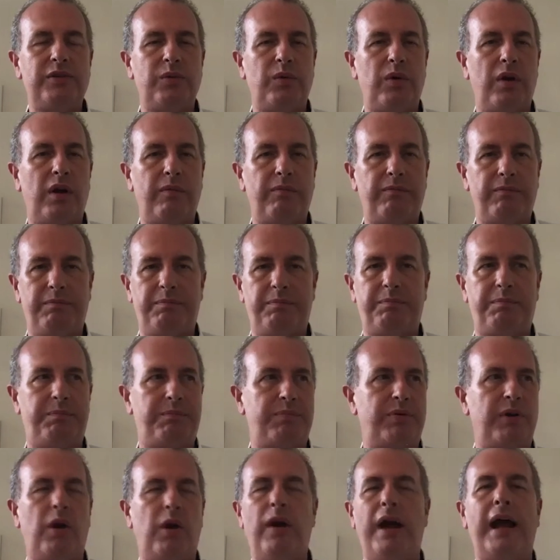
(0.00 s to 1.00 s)
are
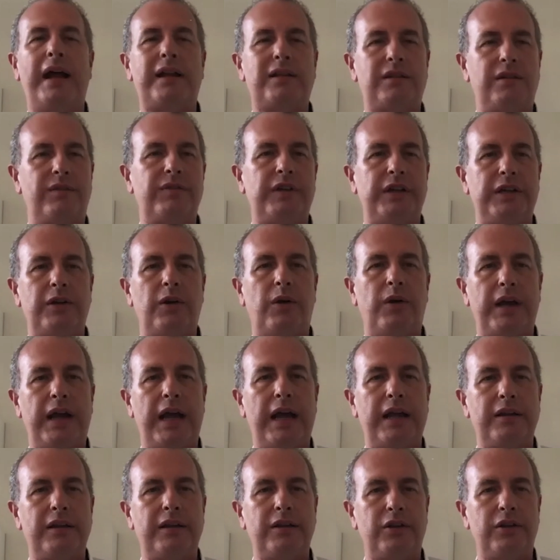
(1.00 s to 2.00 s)
proactively going
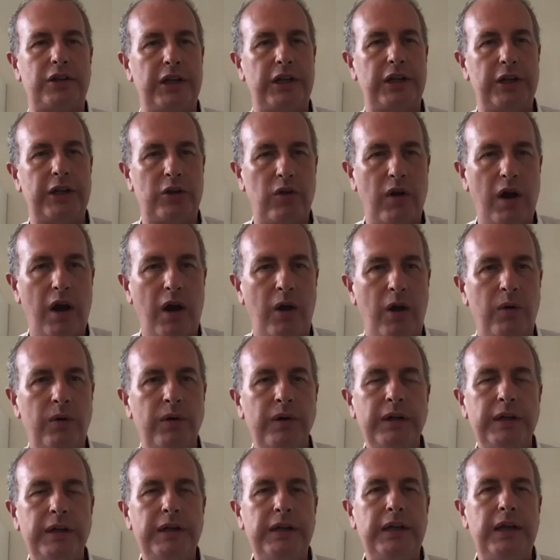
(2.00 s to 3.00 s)
out and looking to grow,
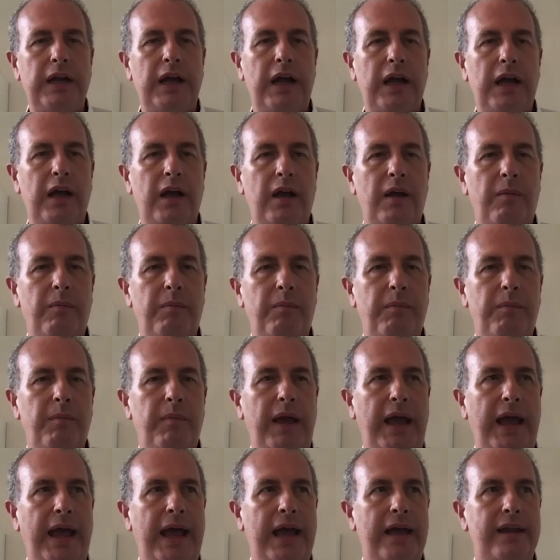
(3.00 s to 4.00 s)

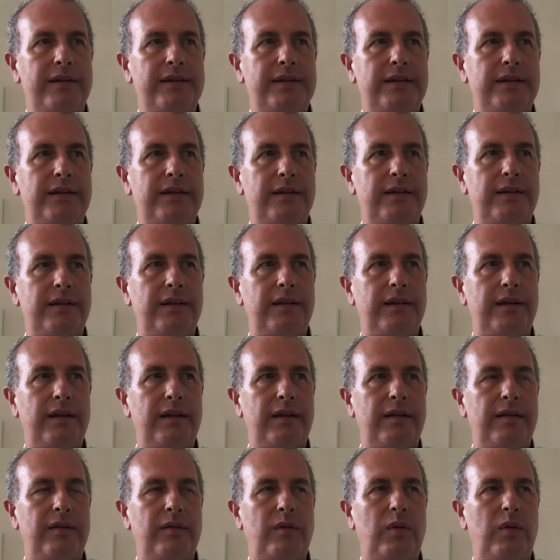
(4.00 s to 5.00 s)
and
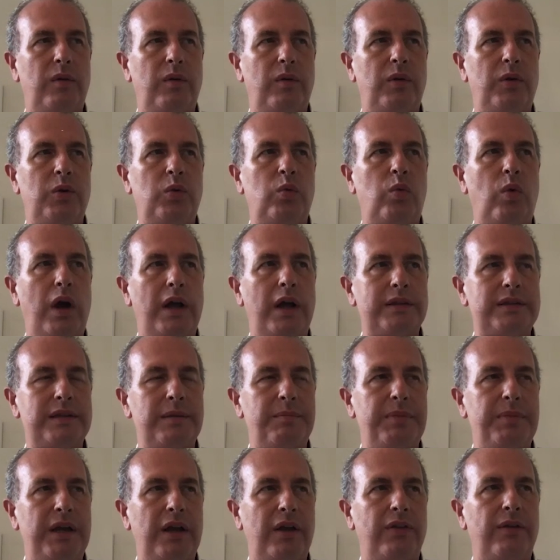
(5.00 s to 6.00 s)
who want to
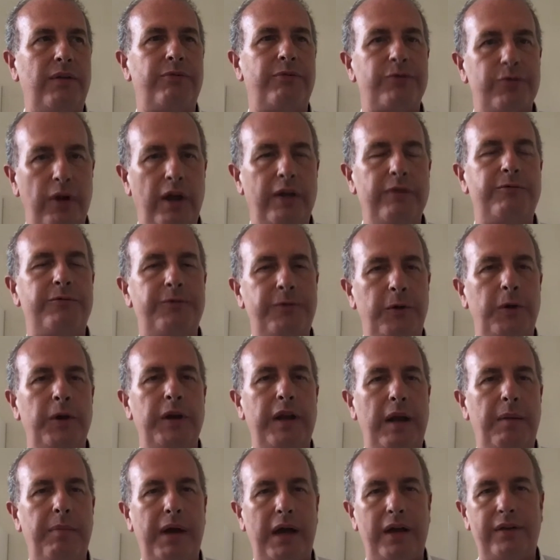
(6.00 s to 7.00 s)
be on the front foot
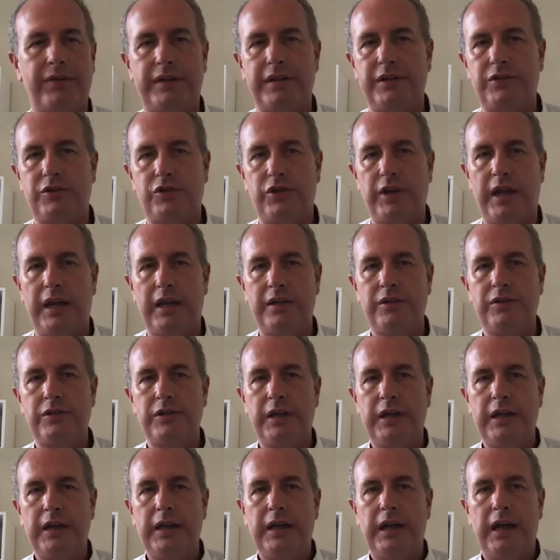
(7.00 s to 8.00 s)
about this change.
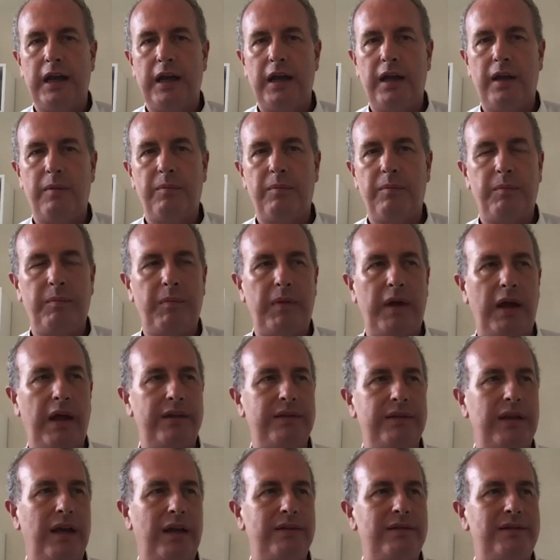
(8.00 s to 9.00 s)

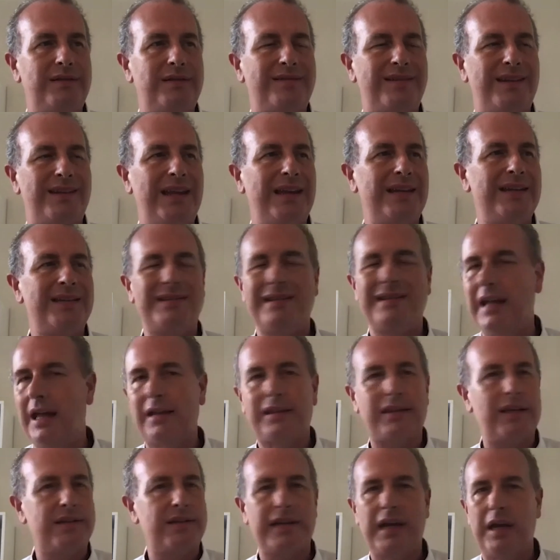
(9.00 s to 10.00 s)
It is
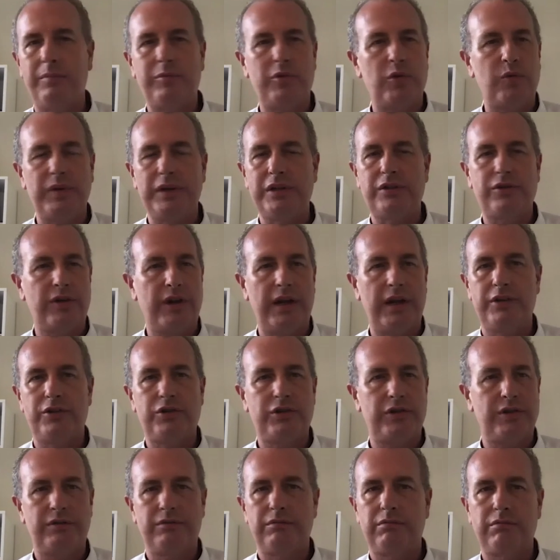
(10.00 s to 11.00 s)
not the time to
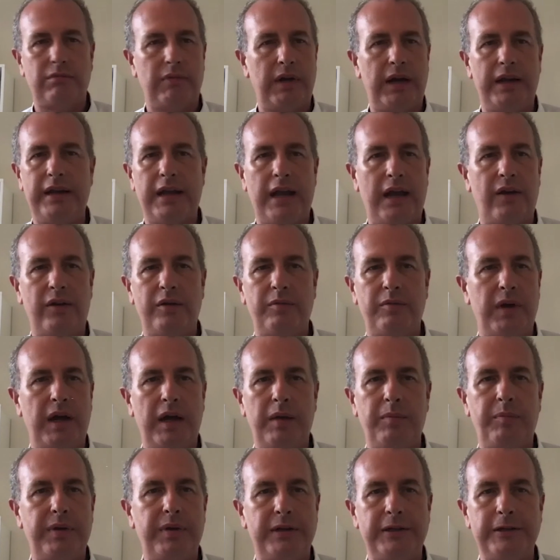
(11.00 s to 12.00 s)
retrench right now, in my
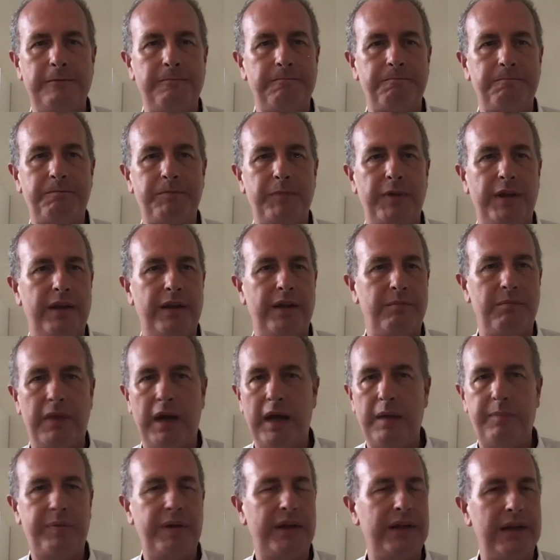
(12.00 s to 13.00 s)
opinion. In
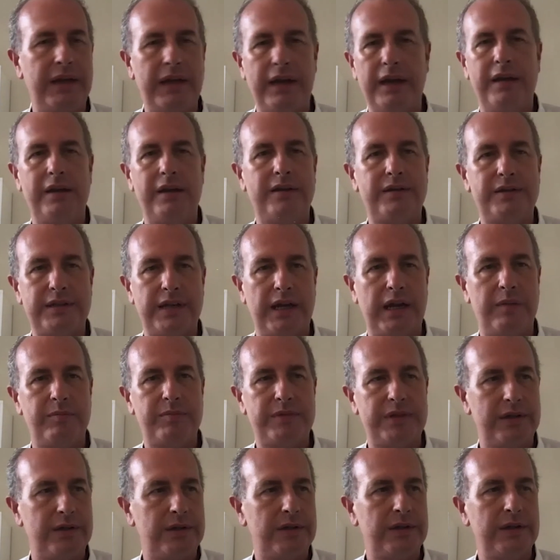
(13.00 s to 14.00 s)
my opinion, it is time
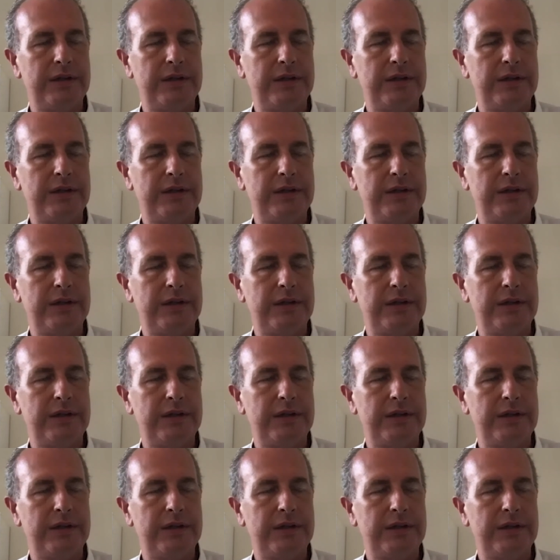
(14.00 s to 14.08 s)
to